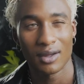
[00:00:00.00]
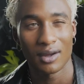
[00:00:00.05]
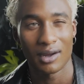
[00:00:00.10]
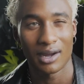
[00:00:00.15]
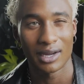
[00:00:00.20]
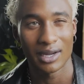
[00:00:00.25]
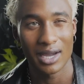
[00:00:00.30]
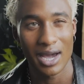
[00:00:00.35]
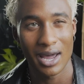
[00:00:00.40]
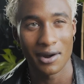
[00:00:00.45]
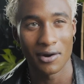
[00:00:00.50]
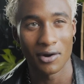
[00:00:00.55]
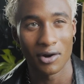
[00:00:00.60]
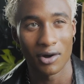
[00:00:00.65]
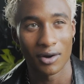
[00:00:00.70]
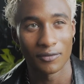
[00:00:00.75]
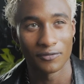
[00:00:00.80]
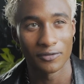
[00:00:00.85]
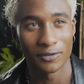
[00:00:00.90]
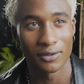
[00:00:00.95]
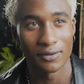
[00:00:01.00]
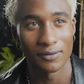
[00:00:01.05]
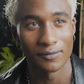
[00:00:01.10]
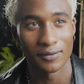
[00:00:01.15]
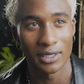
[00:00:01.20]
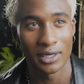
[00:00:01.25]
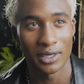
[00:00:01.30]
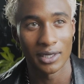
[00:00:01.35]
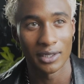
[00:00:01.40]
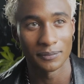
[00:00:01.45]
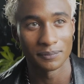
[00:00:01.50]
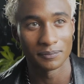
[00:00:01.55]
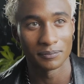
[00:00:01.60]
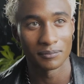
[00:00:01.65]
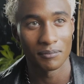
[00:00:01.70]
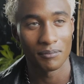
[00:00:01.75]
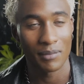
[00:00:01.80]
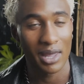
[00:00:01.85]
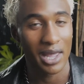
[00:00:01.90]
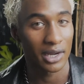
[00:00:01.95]
I got it off
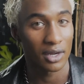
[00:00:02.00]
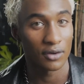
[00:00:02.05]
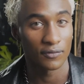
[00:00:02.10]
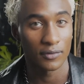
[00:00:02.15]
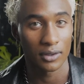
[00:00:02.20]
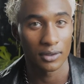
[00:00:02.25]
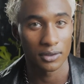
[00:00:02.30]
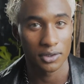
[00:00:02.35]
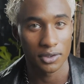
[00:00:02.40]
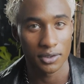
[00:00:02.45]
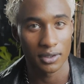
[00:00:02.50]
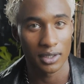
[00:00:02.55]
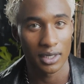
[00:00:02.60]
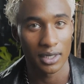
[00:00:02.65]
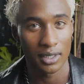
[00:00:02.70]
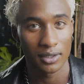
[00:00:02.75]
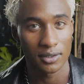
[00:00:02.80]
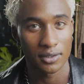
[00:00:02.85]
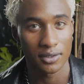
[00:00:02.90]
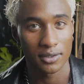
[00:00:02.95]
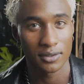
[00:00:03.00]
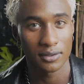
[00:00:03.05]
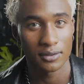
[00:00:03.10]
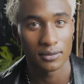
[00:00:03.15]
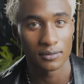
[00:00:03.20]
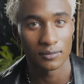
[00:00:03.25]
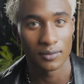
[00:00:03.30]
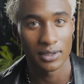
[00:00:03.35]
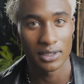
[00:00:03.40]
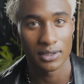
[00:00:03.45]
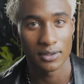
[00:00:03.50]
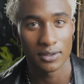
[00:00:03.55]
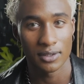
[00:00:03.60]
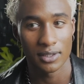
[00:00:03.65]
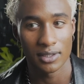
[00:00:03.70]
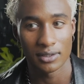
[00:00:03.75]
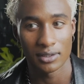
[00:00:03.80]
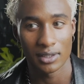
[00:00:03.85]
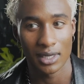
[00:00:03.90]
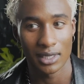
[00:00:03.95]
of Mac of All Trades, which
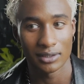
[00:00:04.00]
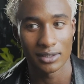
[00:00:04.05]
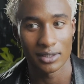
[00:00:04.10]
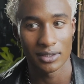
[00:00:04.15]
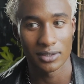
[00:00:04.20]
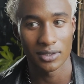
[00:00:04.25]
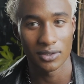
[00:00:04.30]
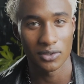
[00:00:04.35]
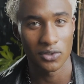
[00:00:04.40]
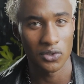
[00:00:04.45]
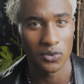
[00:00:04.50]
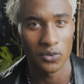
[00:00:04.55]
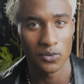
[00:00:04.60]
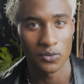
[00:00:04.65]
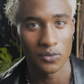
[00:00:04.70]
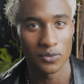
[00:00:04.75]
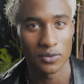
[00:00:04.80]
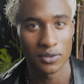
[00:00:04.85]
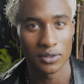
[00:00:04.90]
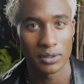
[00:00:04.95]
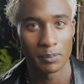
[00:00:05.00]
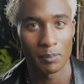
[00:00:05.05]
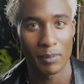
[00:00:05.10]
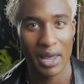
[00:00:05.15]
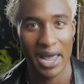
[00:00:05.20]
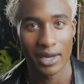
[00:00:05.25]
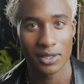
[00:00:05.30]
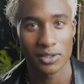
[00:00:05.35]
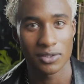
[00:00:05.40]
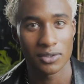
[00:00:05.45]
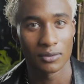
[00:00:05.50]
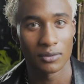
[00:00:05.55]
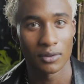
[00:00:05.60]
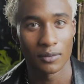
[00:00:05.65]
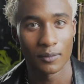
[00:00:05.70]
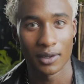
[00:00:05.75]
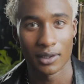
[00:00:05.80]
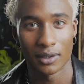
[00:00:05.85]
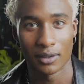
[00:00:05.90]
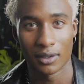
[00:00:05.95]
is like this used Mac
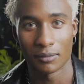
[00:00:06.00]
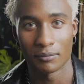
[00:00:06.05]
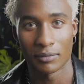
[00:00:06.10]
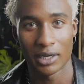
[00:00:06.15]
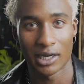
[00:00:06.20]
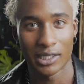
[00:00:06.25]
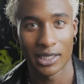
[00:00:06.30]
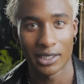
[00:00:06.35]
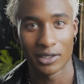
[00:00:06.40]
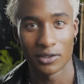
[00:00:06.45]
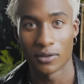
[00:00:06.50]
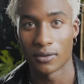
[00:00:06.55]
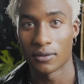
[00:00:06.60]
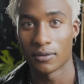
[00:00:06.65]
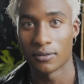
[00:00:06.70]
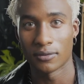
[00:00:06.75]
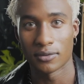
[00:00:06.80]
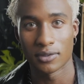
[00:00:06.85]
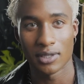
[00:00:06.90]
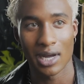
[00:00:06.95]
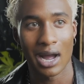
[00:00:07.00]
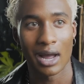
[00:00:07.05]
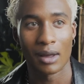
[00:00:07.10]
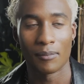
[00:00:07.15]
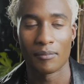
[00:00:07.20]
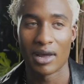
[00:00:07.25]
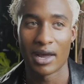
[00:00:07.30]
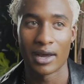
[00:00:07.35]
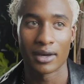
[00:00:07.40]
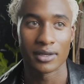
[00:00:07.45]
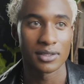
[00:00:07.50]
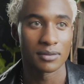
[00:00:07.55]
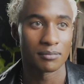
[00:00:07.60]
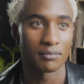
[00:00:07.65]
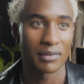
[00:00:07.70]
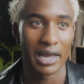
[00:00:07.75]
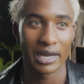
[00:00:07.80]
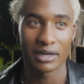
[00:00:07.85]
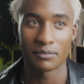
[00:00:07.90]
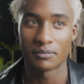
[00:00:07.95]
store where you can buy like used iMacs and
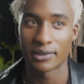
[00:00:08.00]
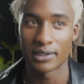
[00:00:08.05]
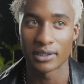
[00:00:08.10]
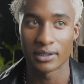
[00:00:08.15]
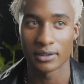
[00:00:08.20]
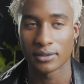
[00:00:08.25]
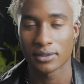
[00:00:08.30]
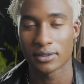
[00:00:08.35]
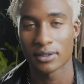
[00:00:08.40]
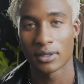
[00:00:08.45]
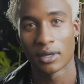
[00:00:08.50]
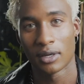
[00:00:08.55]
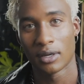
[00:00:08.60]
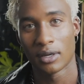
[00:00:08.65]
MacBooks.